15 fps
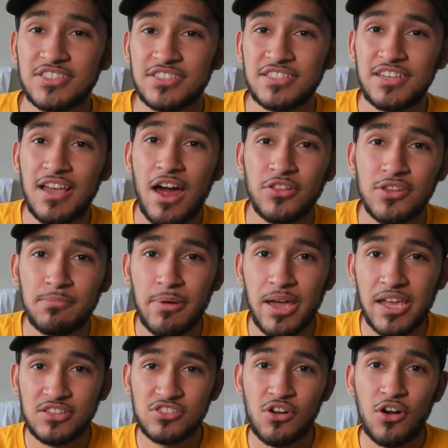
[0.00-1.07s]
got on the
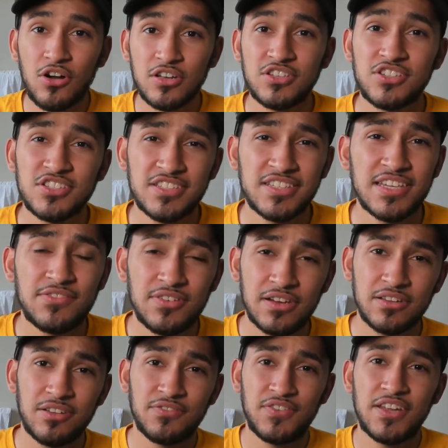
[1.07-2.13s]
mic talking just to give
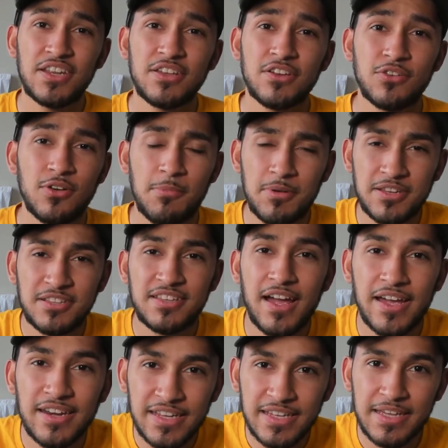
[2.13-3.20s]
y'all a video. I've been
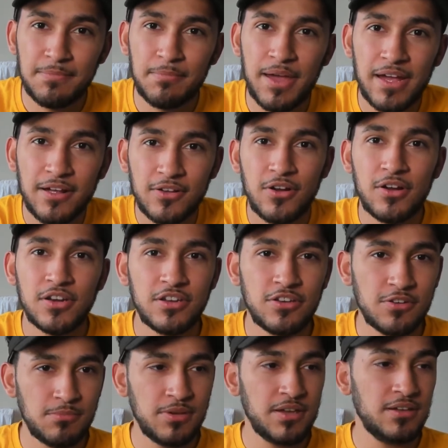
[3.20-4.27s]
dying to get back on
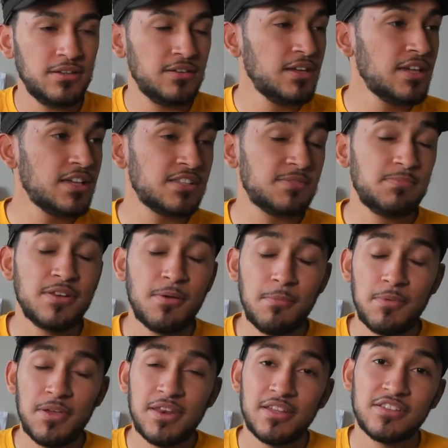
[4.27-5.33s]
here, man. It's been a
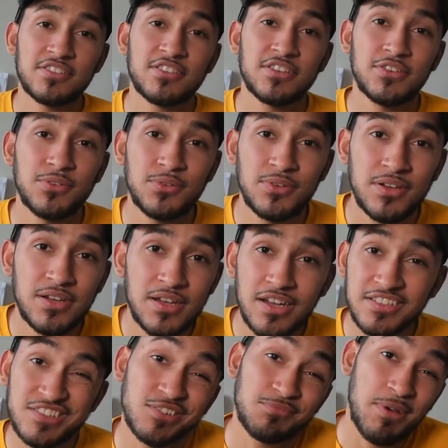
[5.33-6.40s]
minute. So
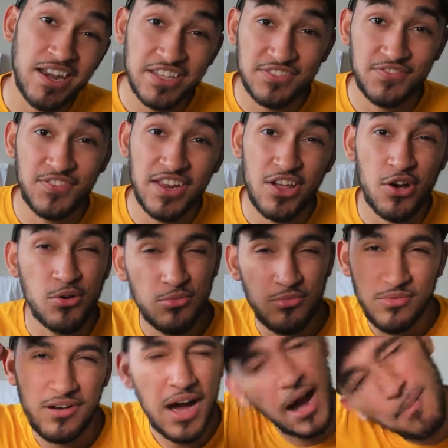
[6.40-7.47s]
until my next video,
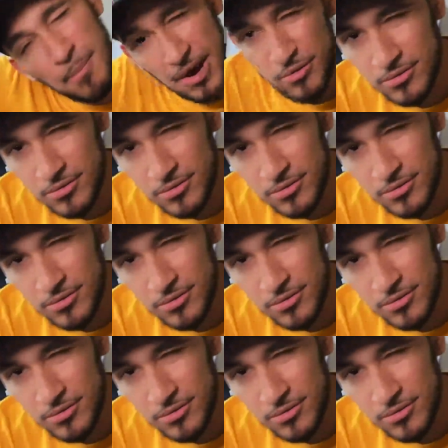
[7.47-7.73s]
I'm out.